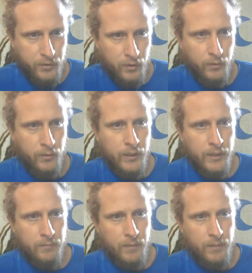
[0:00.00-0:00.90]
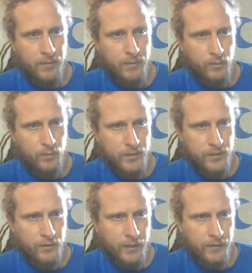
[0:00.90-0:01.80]
So maybe that's why it's
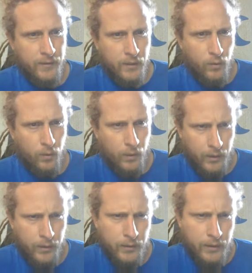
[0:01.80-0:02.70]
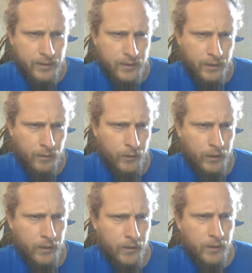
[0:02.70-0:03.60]
still there. Or let's see,
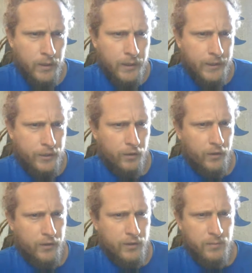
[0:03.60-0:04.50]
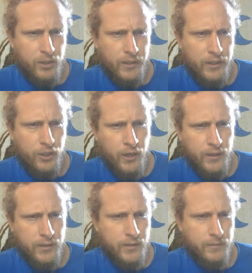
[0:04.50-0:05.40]
we ensure there are some
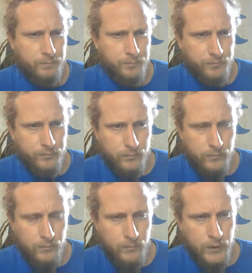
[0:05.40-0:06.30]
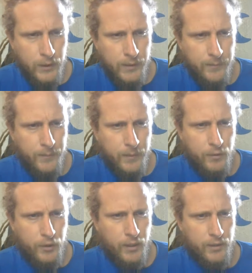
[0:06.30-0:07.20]
screenshots.
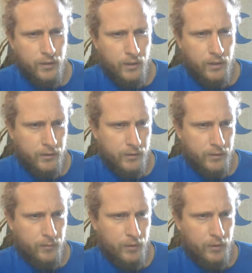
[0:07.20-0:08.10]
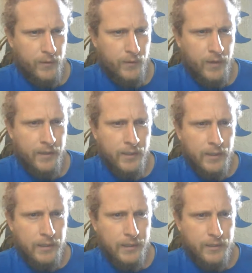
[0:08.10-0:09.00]
I'm sure I saw some notes about that.
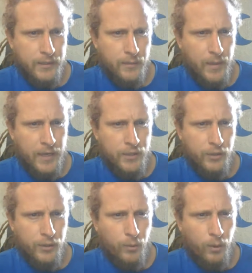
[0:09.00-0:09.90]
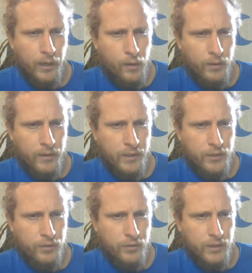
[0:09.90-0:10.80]
Link to the page or URL where the
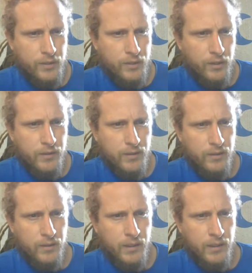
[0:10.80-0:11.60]
issue is concerned.